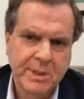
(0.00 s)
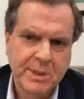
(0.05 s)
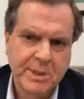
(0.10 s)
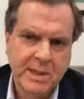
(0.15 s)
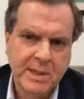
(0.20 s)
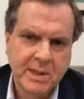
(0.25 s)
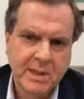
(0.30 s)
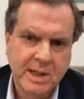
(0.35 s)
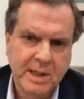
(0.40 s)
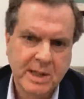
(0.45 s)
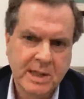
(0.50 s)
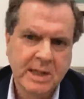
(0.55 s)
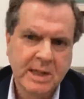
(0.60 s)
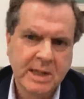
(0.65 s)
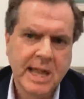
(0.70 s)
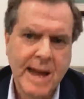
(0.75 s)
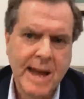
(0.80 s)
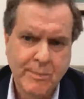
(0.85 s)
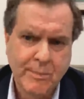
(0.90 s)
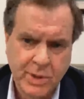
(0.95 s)
particularly
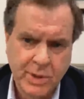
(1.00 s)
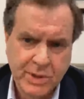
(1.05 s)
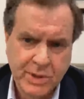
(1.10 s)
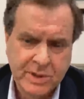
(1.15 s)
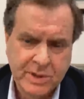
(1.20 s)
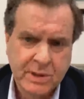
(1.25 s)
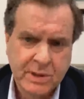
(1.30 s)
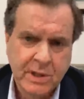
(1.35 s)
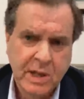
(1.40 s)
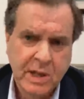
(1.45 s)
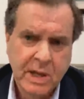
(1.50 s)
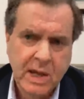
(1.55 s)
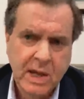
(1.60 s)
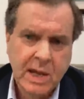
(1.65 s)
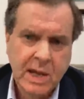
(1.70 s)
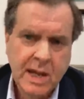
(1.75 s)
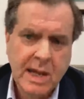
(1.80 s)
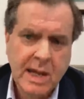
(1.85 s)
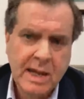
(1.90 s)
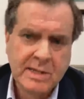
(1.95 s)
glamorous,
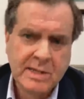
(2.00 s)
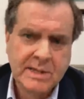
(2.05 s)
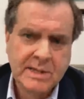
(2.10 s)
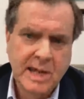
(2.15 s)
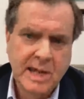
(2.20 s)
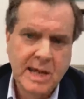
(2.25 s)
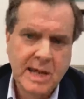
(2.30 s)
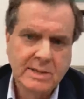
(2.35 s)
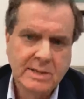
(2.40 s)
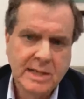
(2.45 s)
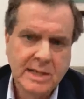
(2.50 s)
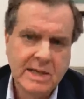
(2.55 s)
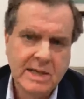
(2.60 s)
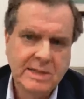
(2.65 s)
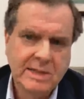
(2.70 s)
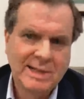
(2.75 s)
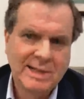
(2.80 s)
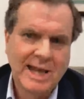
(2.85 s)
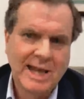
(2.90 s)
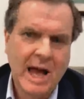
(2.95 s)

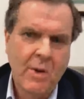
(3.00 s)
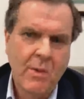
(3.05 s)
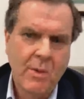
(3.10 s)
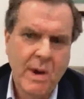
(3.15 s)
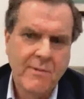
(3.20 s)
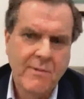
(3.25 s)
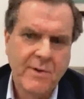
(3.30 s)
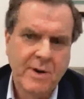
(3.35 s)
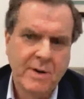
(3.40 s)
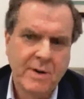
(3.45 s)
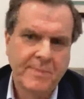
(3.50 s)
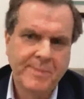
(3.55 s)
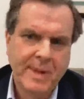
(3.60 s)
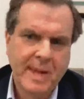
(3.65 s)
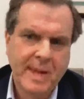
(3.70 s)
is, however,